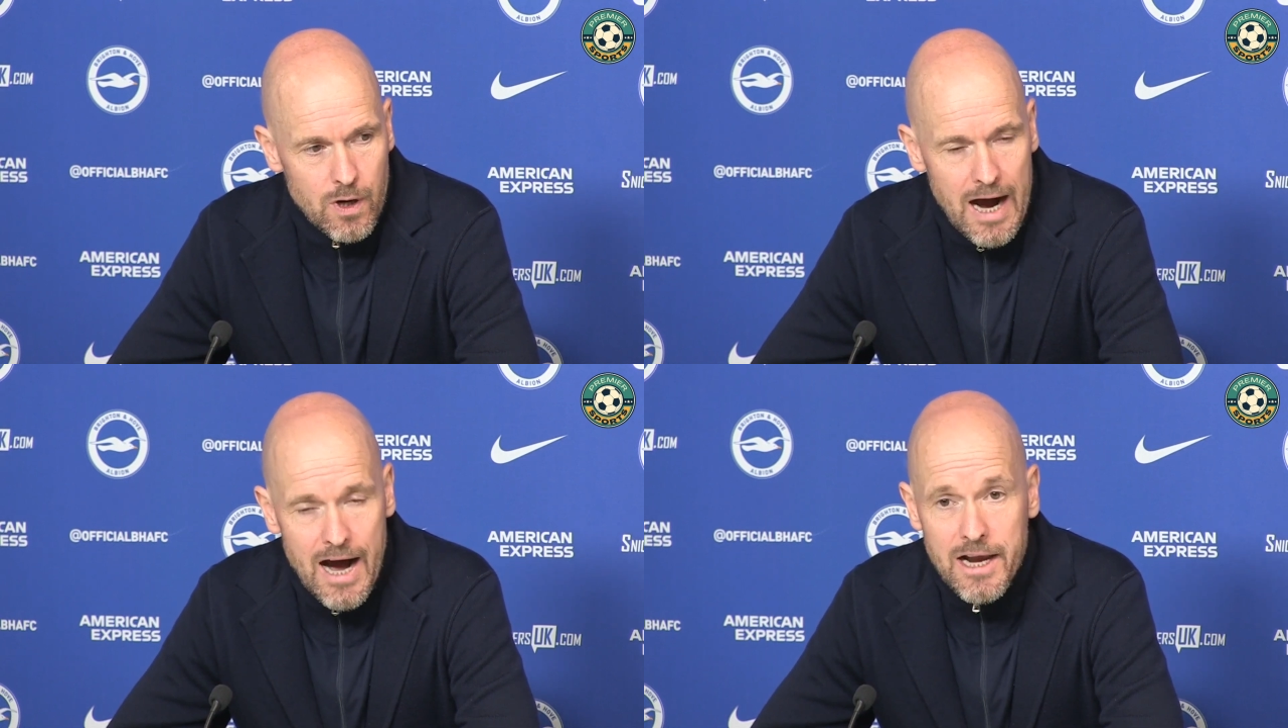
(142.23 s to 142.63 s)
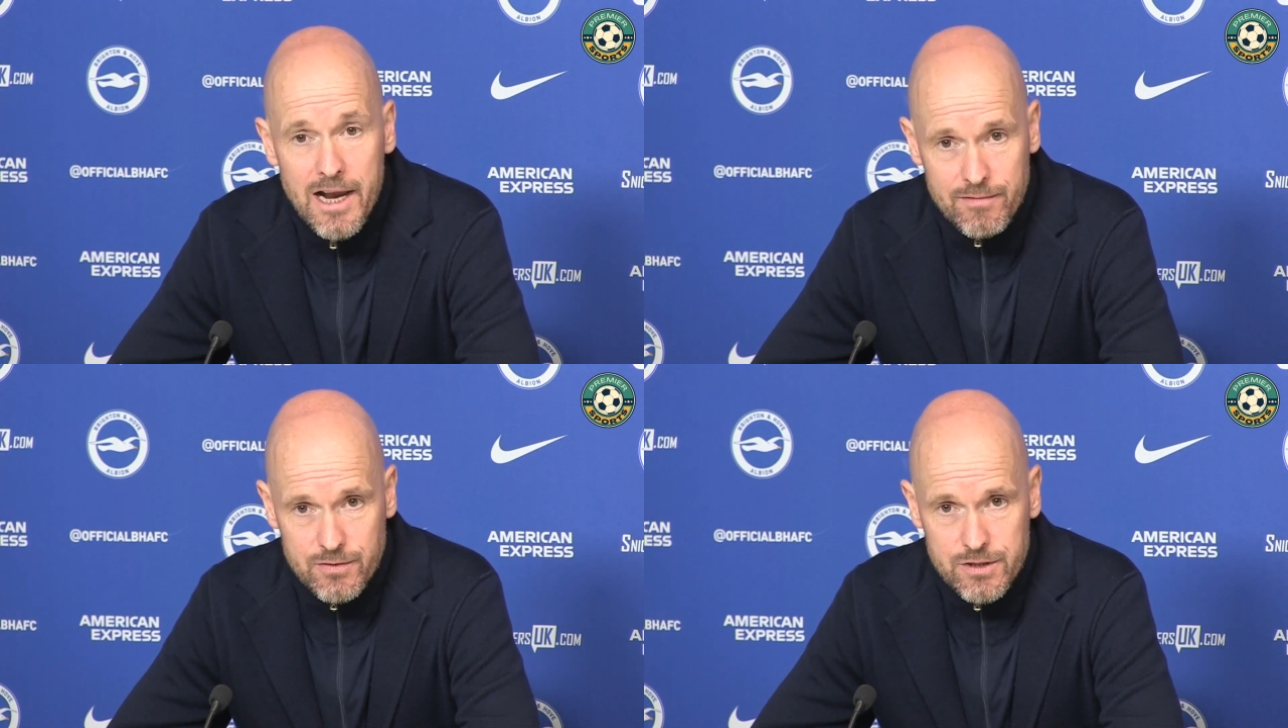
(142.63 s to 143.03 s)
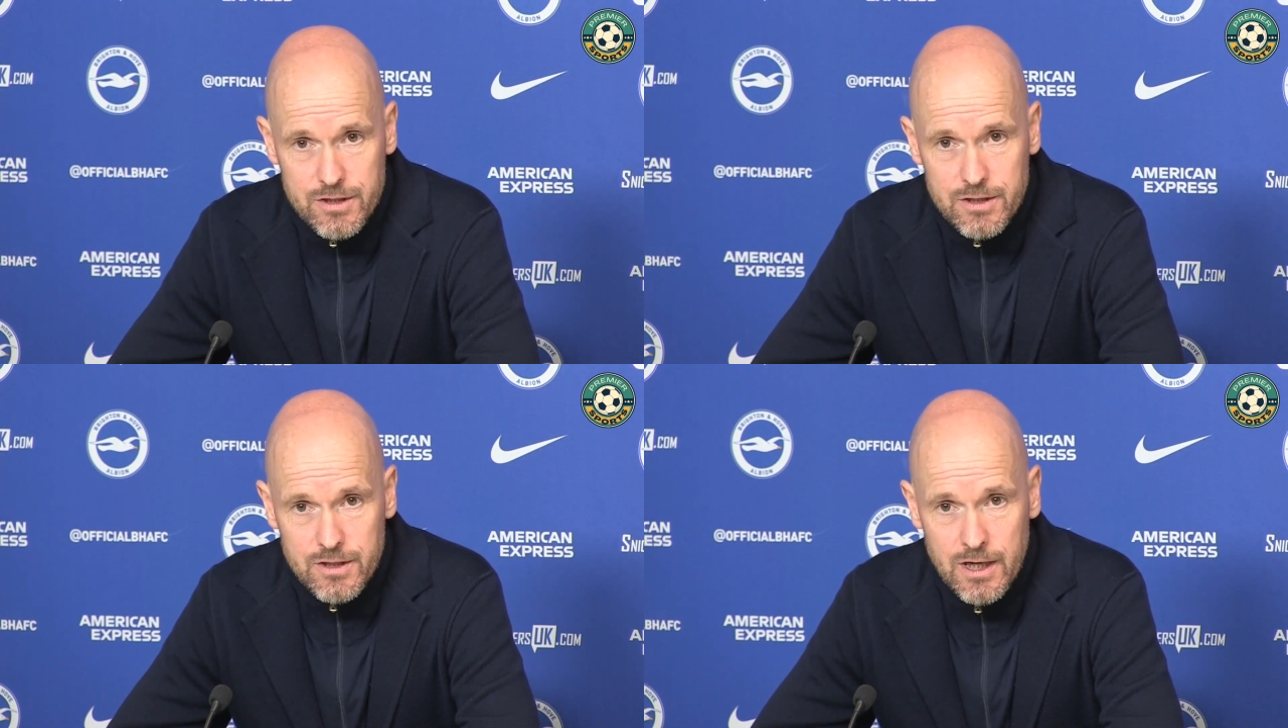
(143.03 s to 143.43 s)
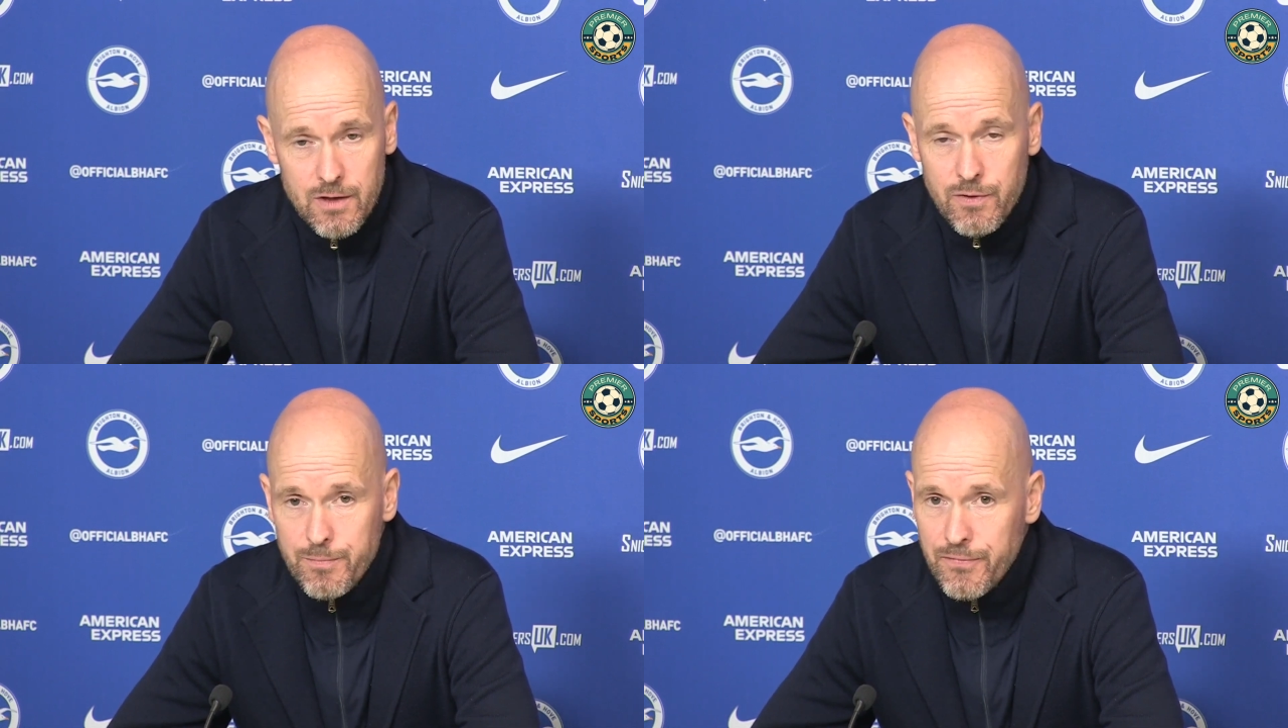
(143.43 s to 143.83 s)
higher levels.
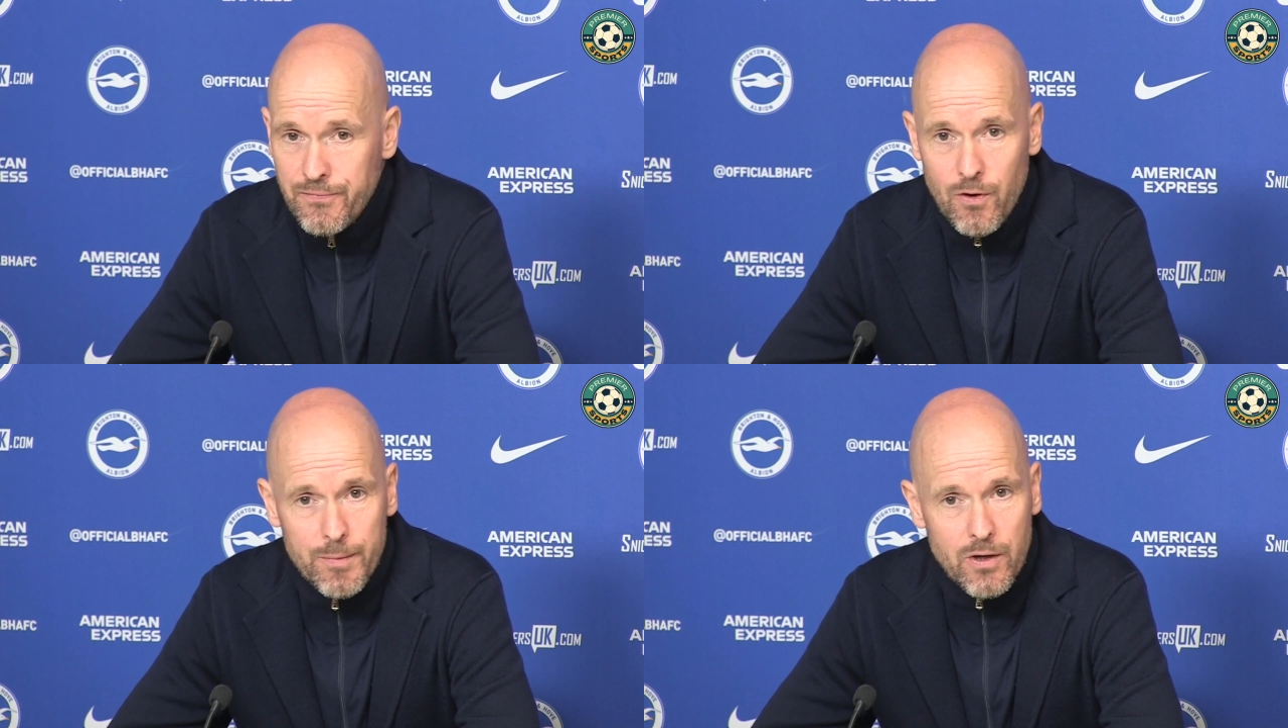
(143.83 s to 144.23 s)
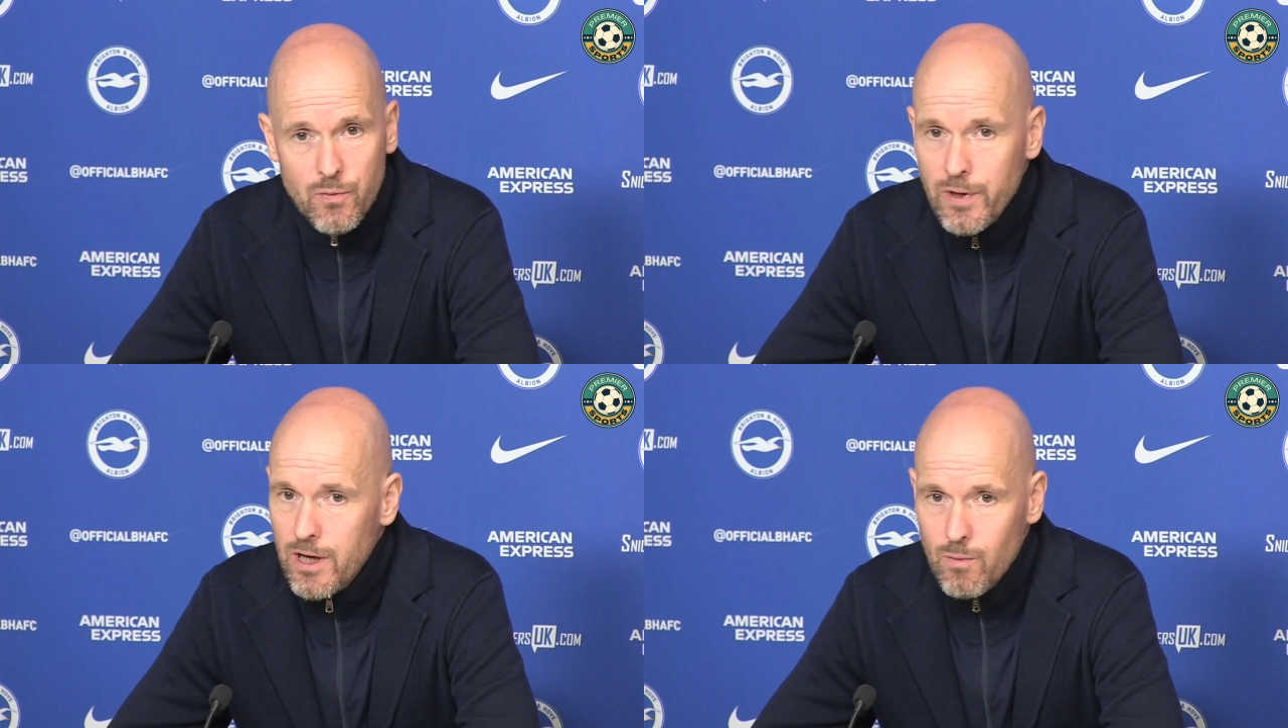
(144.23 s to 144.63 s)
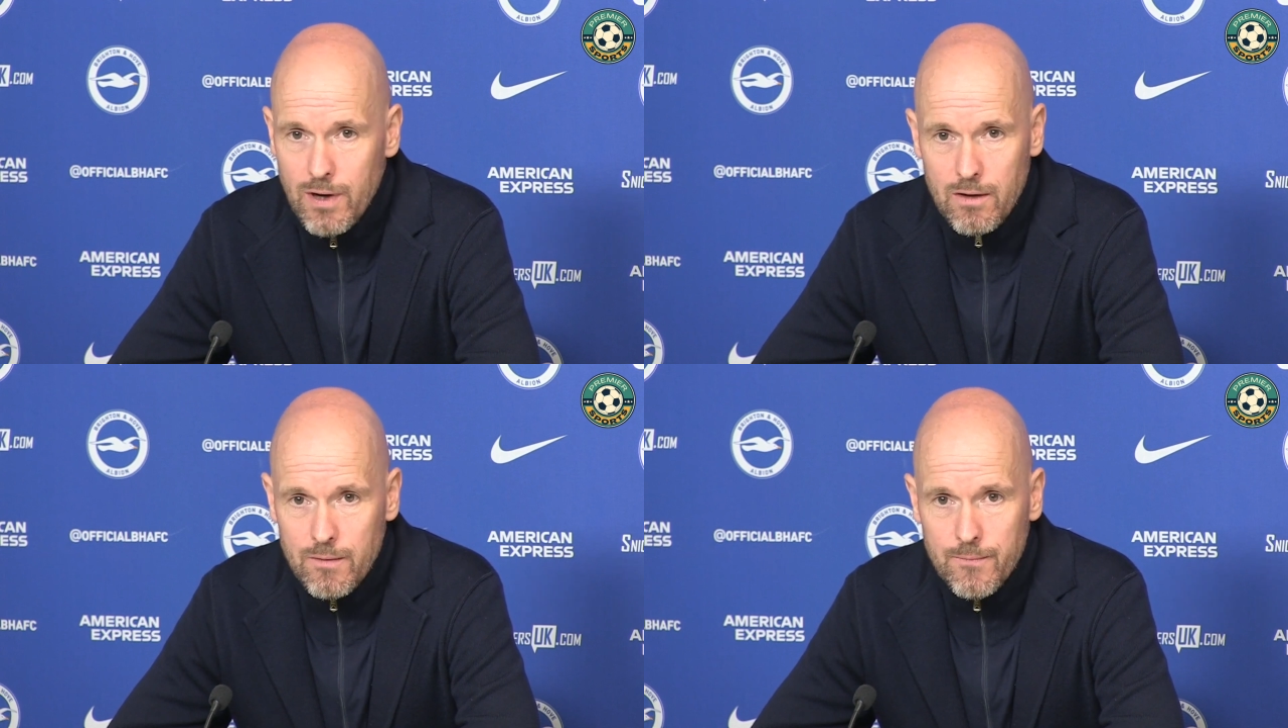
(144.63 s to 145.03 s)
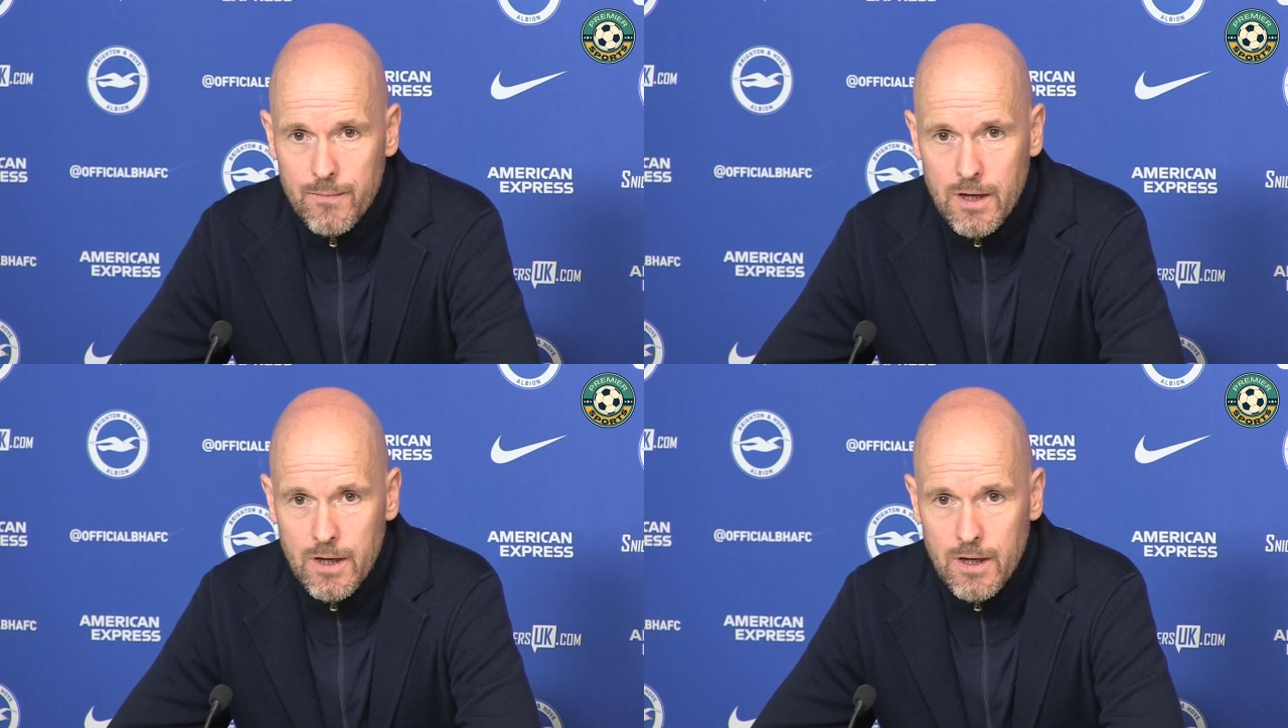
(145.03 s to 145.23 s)
We're performing really well,